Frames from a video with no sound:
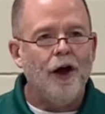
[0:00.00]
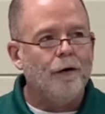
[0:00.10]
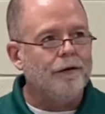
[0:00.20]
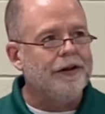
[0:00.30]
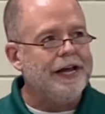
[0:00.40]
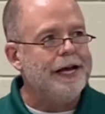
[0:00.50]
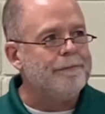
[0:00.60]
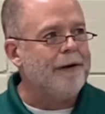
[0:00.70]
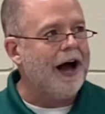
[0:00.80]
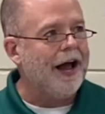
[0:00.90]

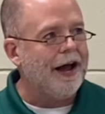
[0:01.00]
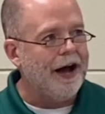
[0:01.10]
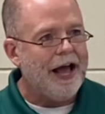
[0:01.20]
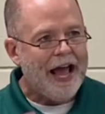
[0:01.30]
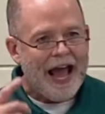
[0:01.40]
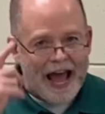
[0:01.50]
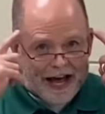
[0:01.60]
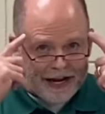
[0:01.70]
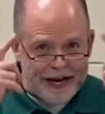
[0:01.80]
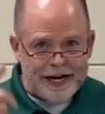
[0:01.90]
Nehemiah
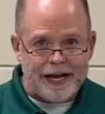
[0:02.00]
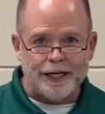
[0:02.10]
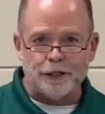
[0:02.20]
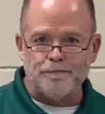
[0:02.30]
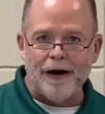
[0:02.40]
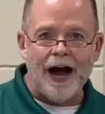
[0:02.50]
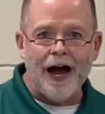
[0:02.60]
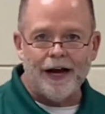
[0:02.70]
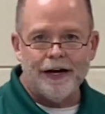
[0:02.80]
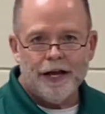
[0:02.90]
had in his
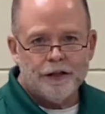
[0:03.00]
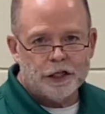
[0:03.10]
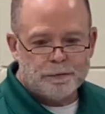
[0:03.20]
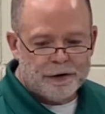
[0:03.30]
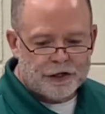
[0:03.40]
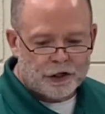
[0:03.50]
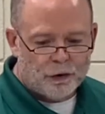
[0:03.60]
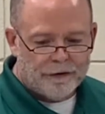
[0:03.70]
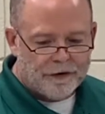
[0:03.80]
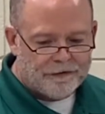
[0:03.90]
mind this
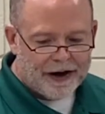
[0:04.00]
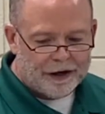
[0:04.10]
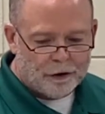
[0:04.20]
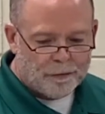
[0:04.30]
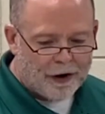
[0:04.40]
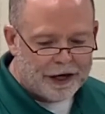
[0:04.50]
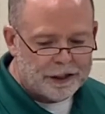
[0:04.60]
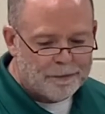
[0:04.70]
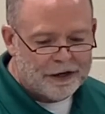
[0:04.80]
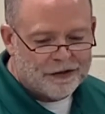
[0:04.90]
picture of a final
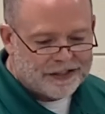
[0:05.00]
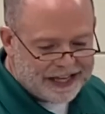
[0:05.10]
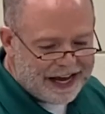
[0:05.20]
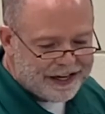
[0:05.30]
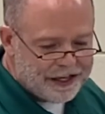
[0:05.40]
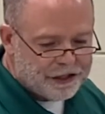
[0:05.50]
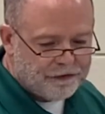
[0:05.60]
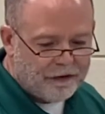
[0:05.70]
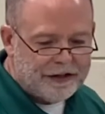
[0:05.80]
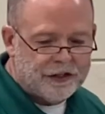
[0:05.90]
project because that is,
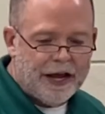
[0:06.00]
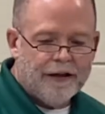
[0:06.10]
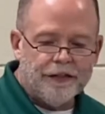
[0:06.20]
friends,